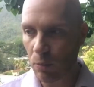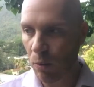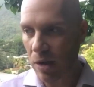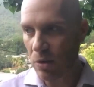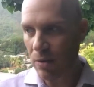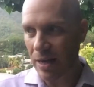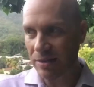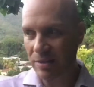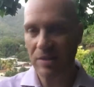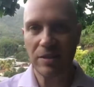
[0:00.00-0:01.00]
While you,
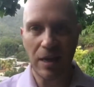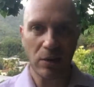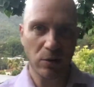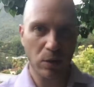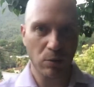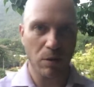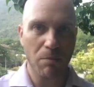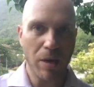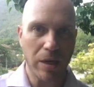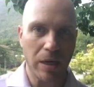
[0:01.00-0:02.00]
yes, the sales equal the
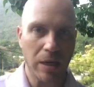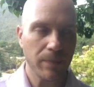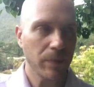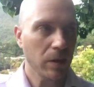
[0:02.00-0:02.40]
money,